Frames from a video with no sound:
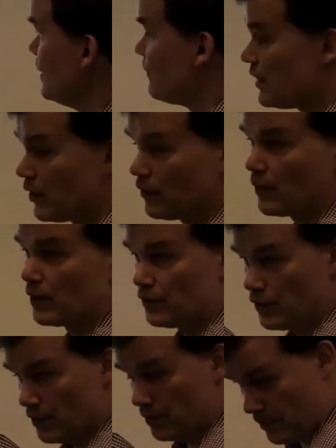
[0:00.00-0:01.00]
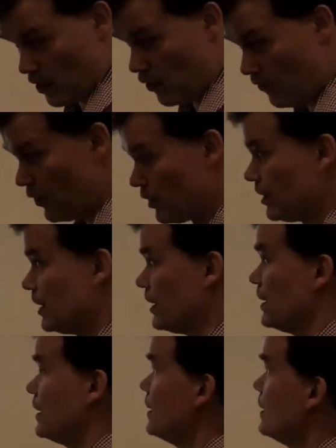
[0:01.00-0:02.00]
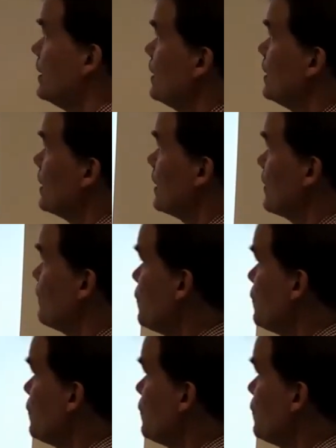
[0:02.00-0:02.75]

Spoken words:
If you don't want to go for the like